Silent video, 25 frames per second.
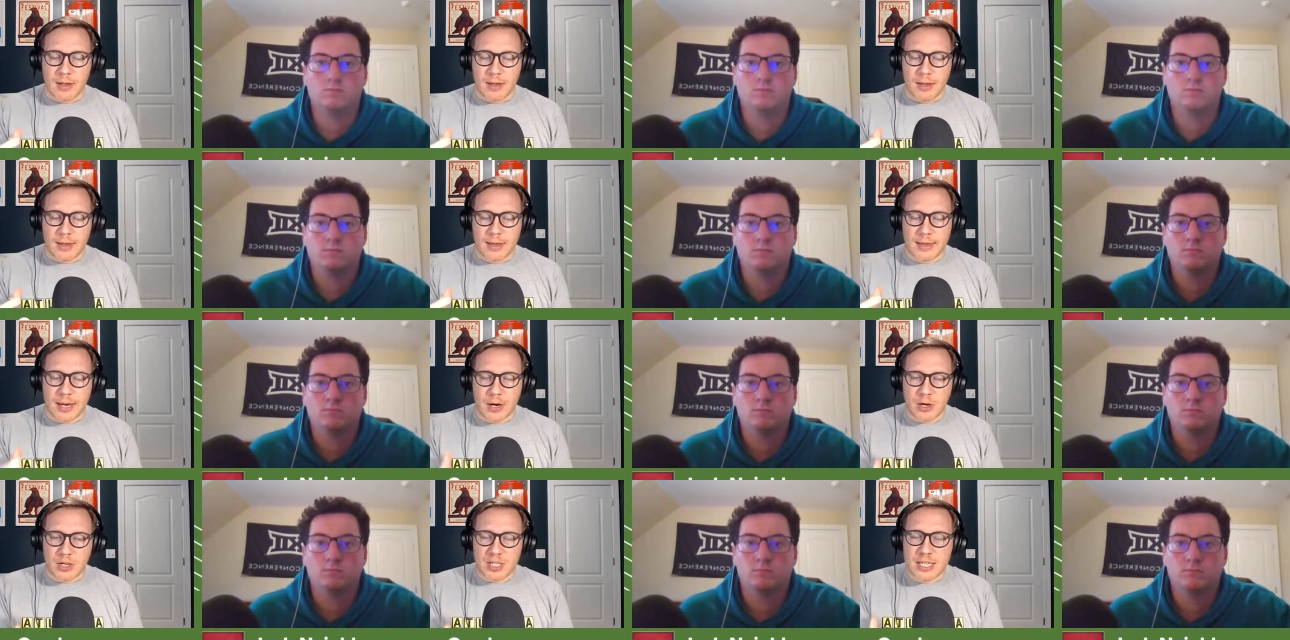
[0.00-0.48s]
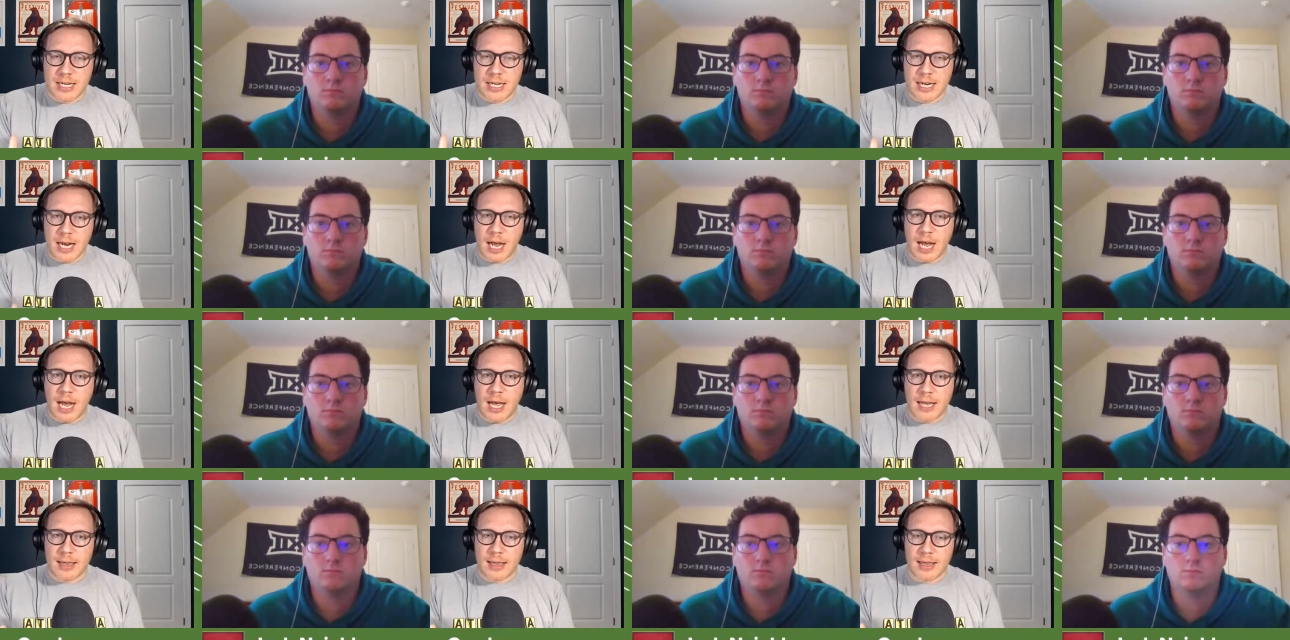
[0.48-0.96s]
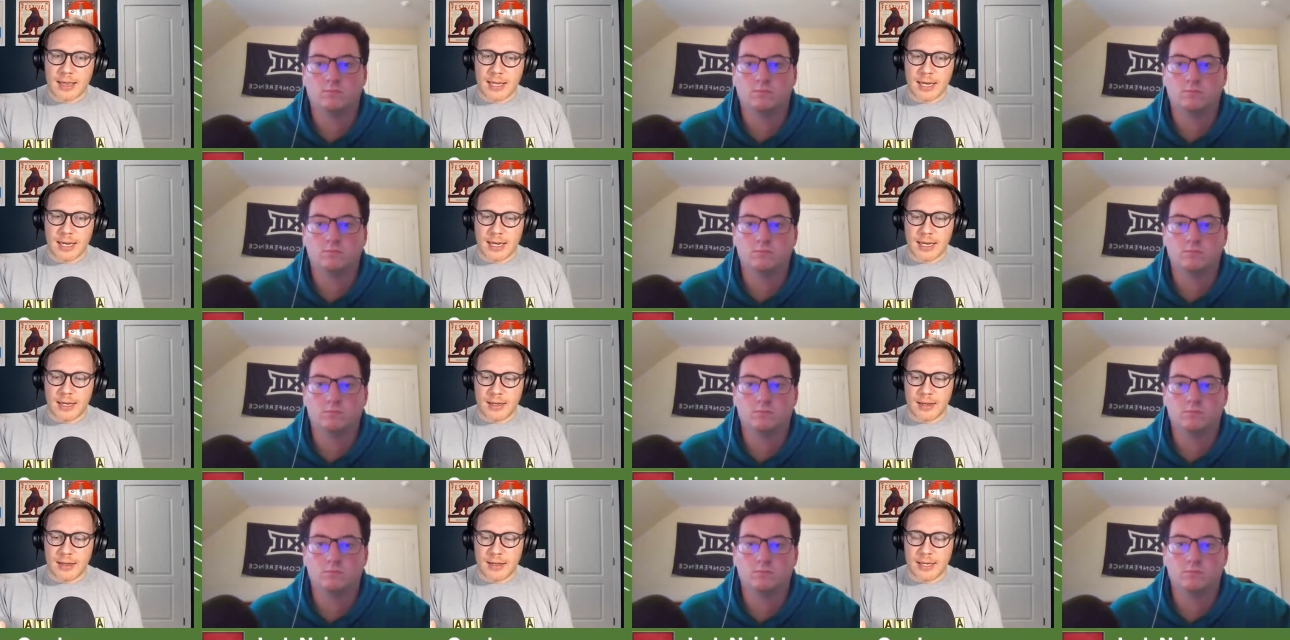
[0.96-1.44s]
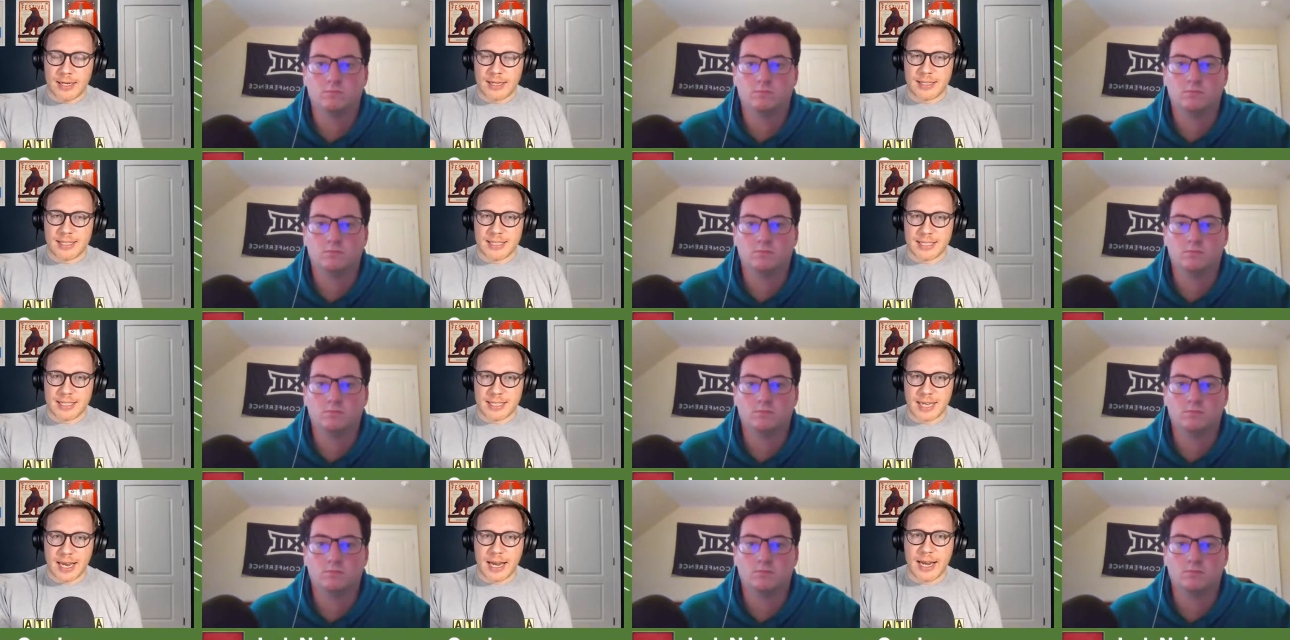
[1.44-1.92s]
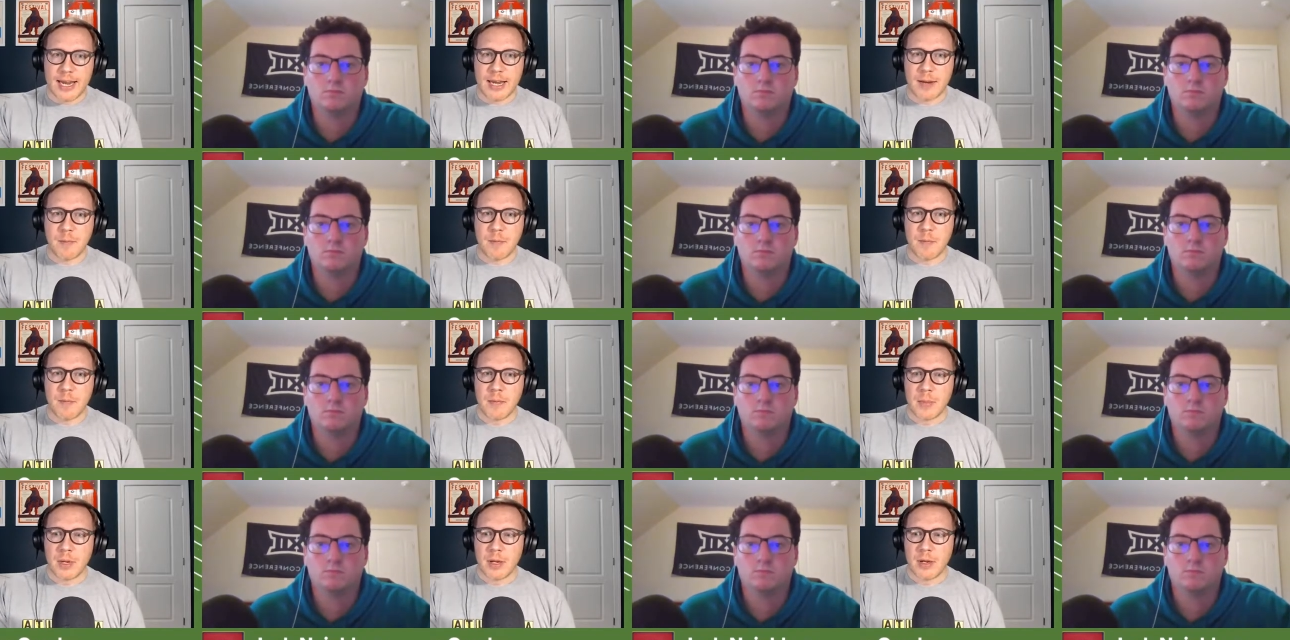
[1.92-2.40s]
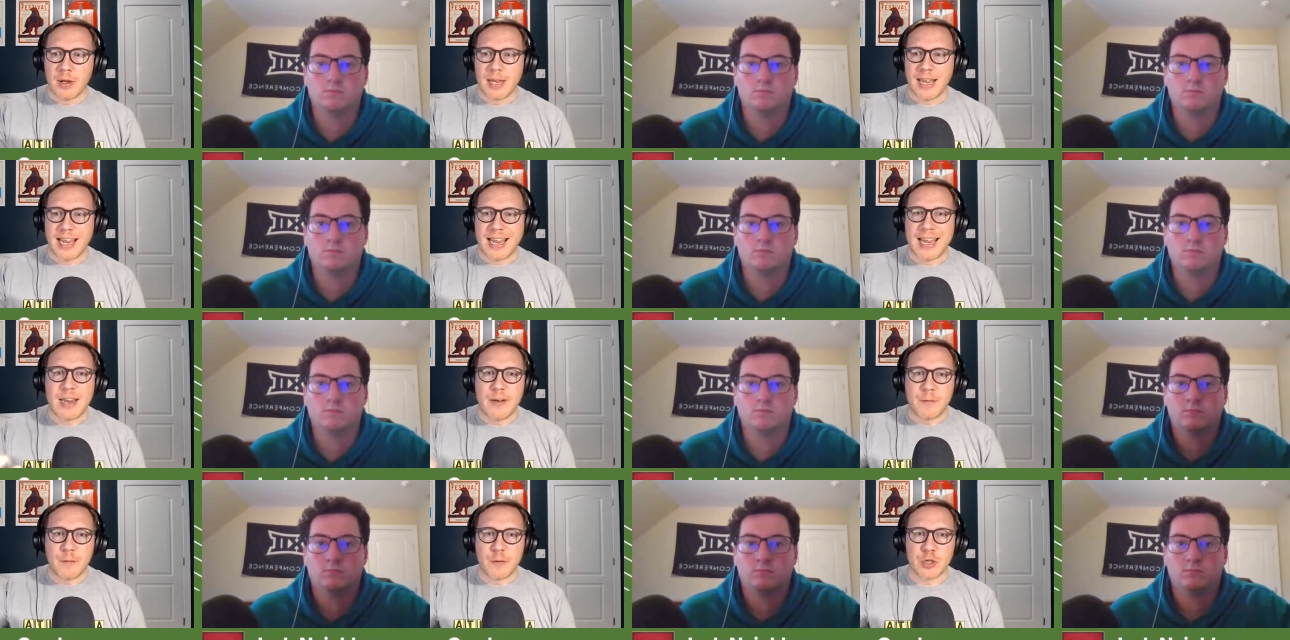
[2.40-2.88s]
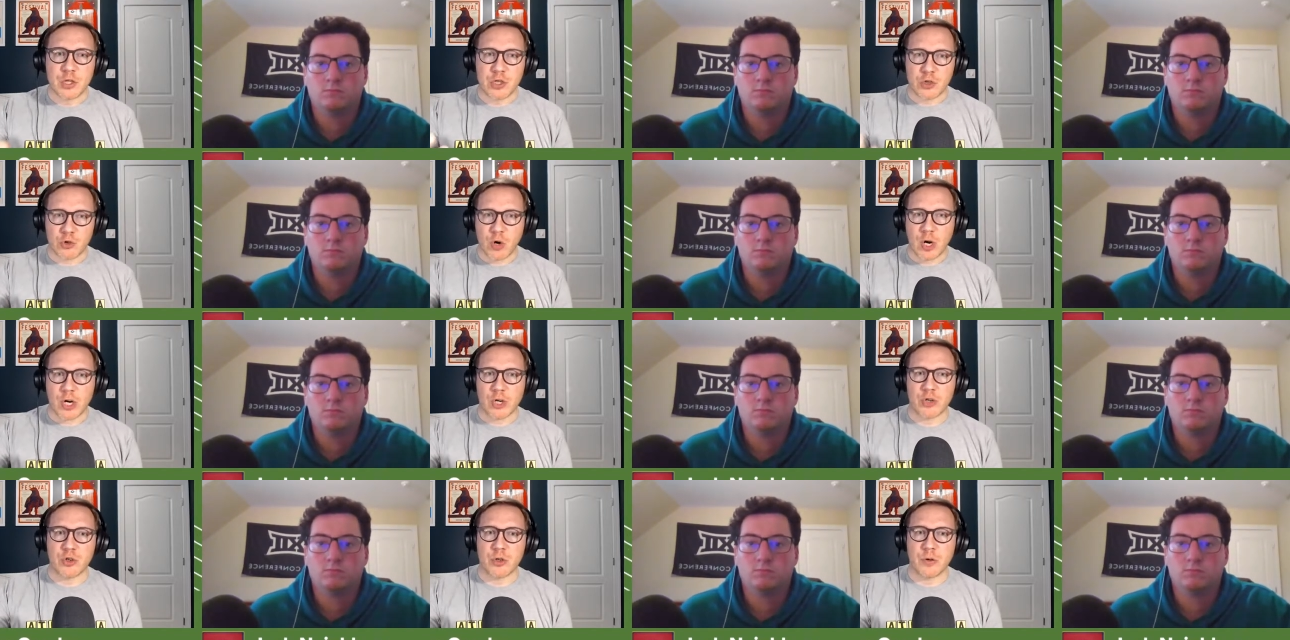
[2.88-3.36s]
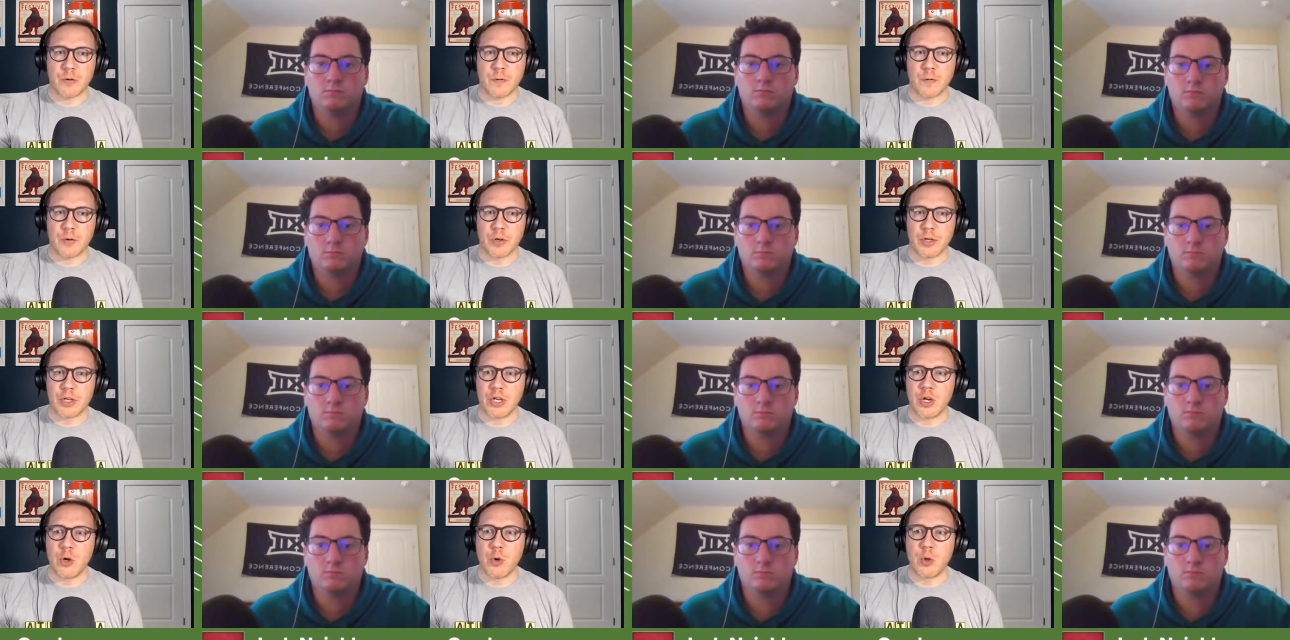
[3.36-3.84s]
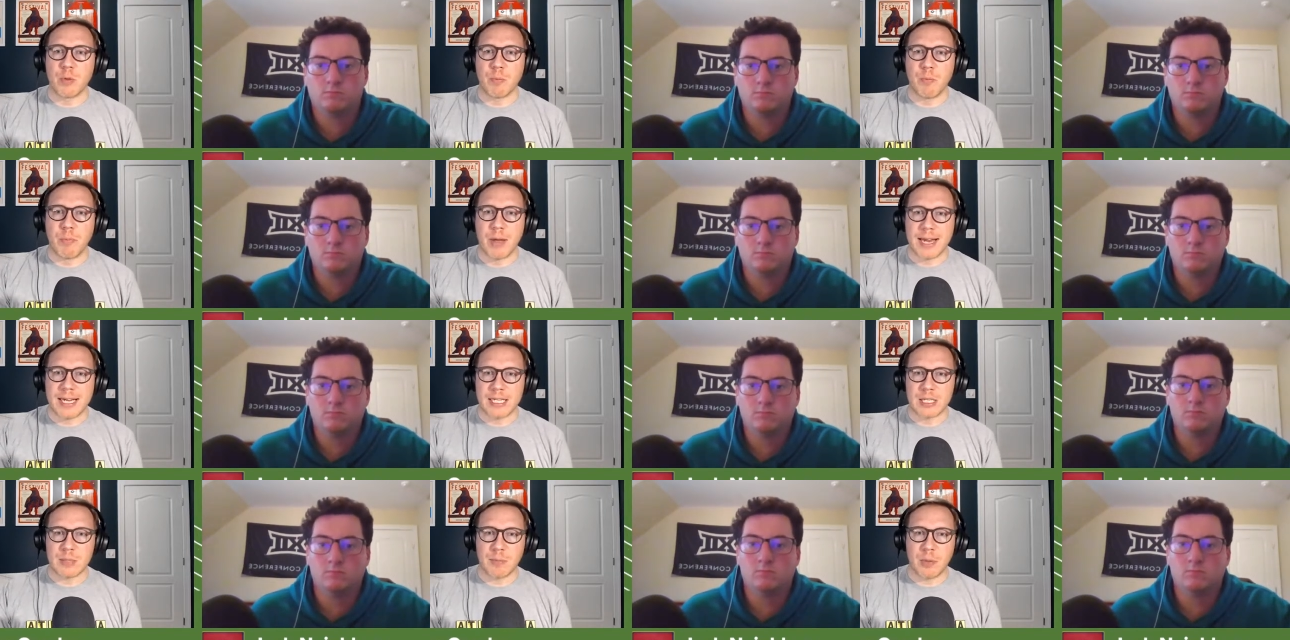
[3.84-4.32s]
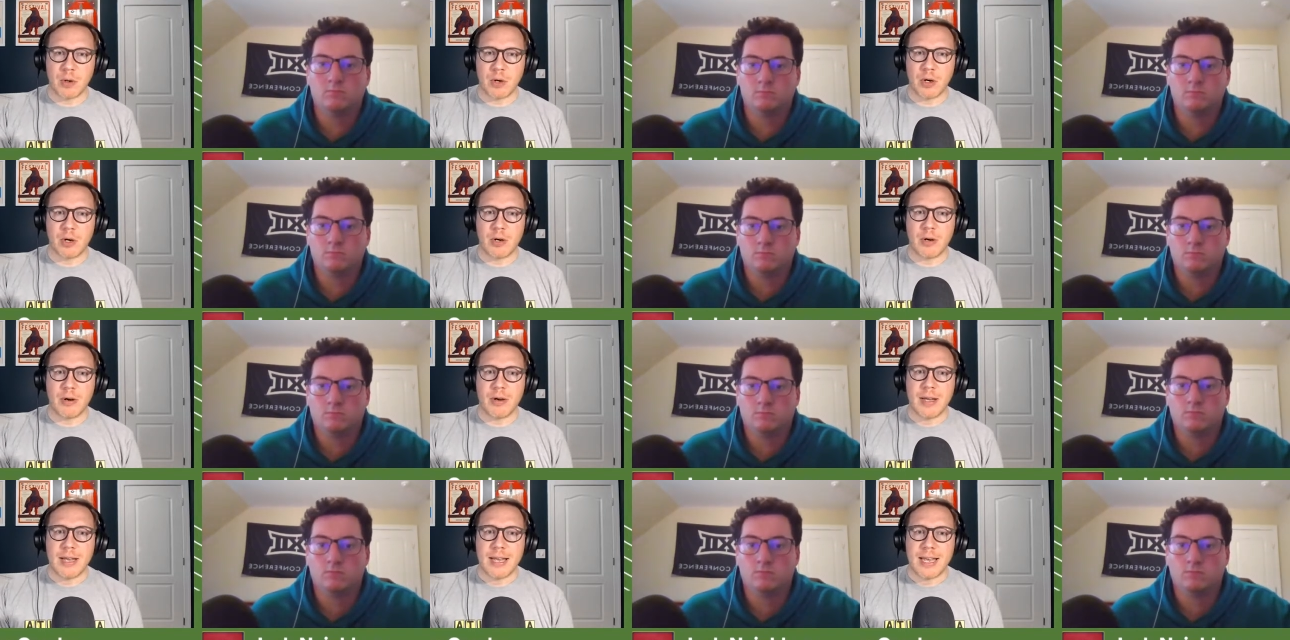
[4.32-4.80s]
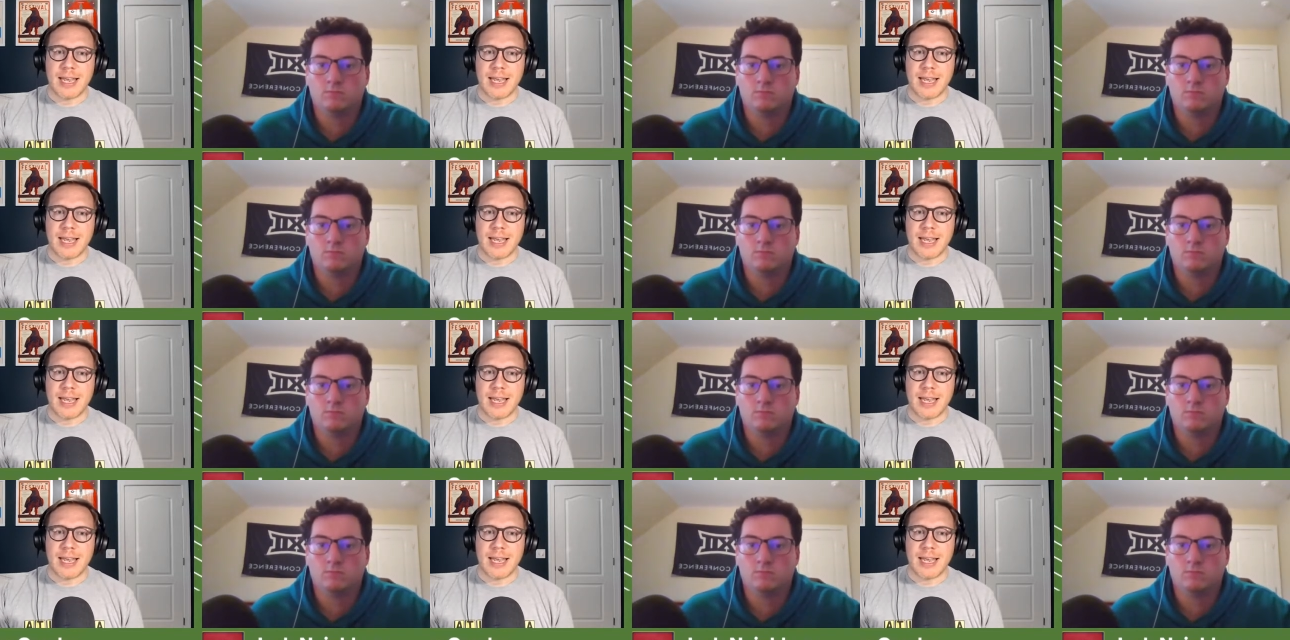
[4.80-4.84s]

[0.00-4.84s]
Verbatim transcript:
Speaker 1: there's not the, the same infrastructure for youth baseball